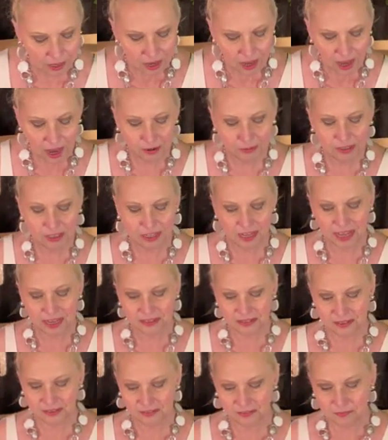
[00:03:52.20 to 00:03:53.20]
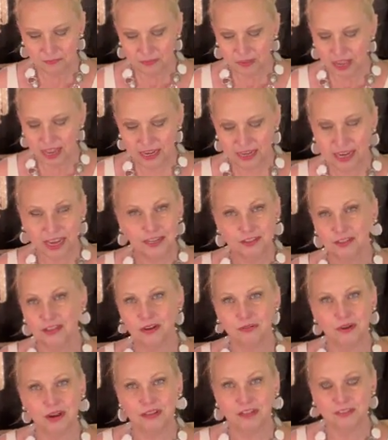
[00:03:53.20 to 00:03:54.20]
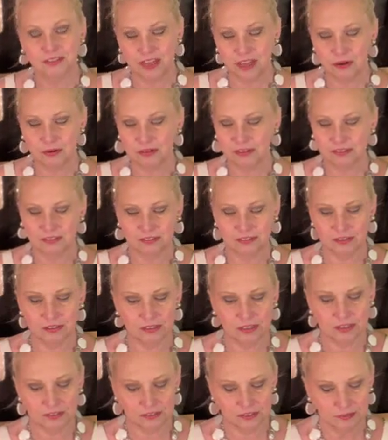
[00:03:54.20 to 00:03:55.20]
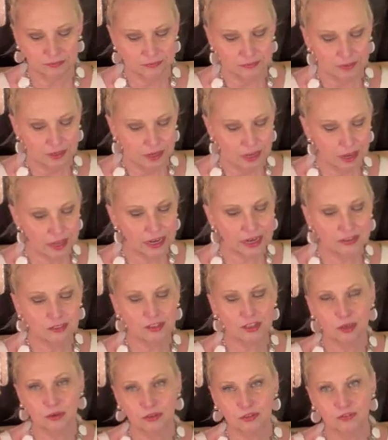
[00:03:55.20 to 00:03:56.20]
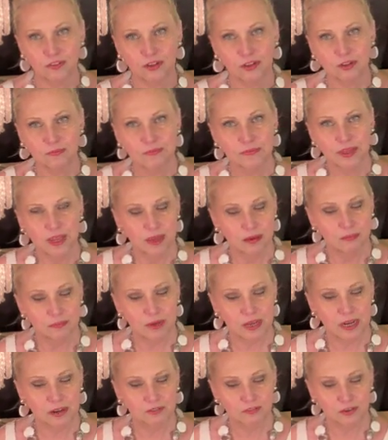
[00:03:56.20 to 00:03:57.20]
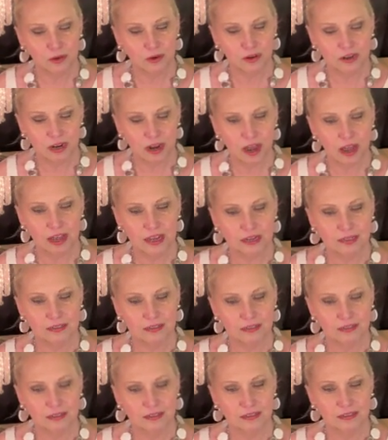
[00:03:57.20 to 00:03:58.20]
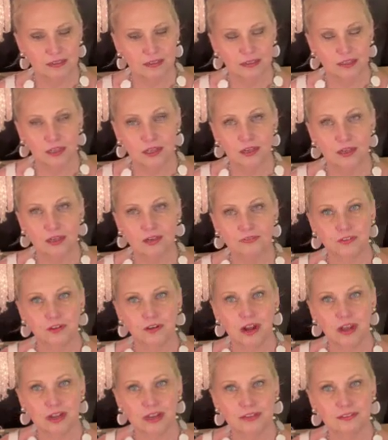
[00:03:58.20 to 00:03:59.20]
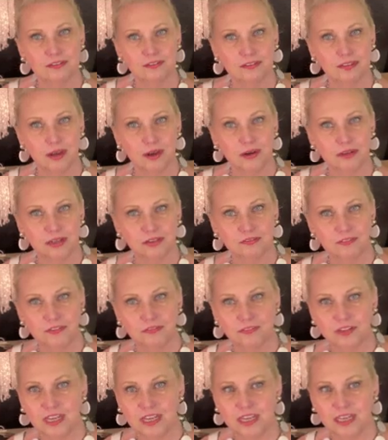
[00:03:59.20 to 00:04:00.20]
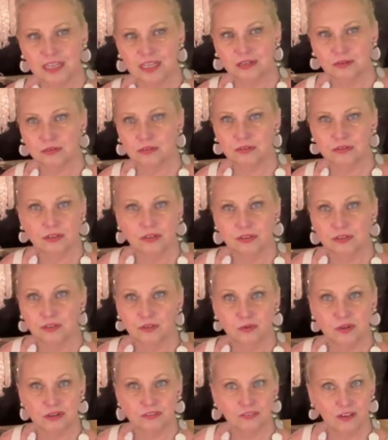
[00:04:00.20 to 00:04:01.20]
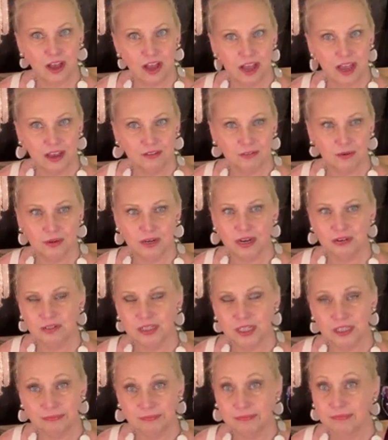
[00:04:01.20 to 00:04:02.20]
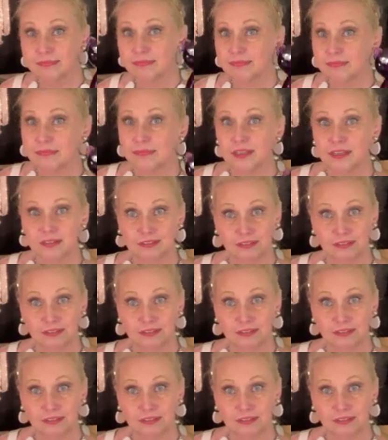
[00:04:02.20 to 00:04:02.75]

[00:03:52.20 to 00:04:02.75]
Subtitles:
I really like this. Any age can wear this. I don't consider this. It is youthful, but if you're not necessarily 15 or 25 or whatever, you can